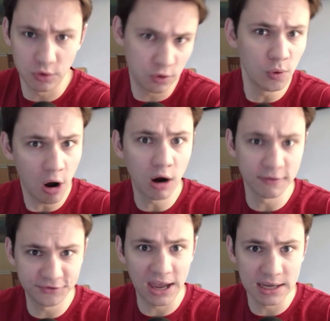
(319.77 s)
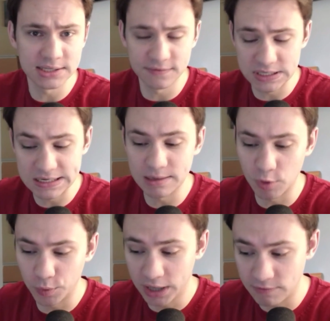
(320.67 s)
are fans of a team or
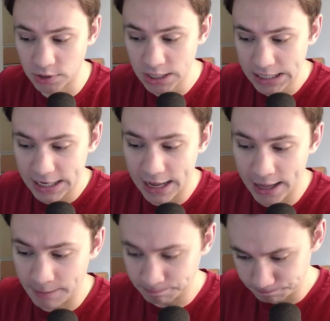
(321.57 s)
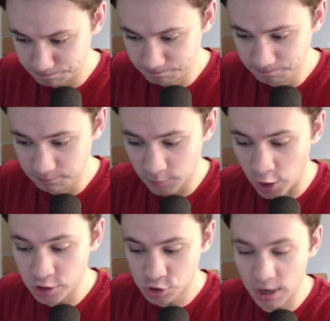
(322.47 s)
whatever? Are
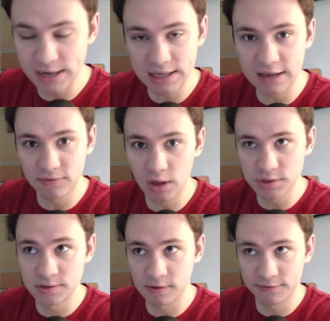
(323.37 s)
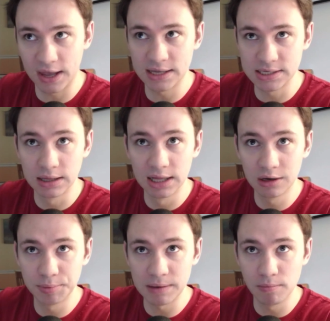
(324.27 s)
you trying to give those fans a little
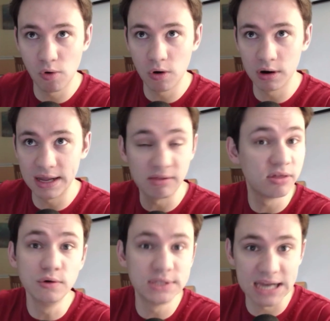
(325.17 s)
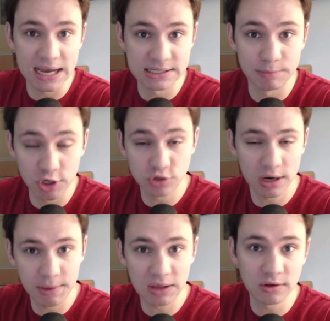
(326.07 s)
bit more enthusiasm? Are you trying to
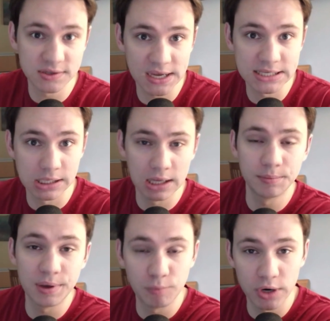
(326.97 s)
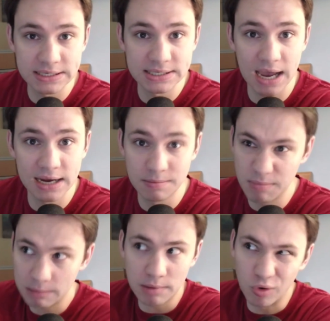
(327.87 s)
make those fans a little bit more excited,
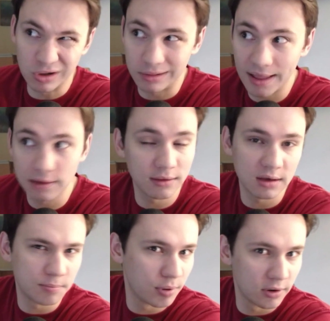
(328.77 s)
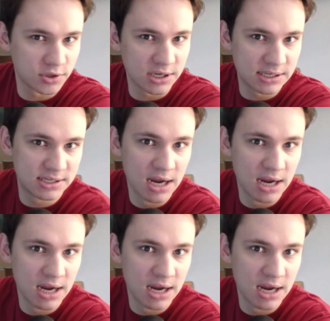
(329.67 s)
maybe more likely to purchase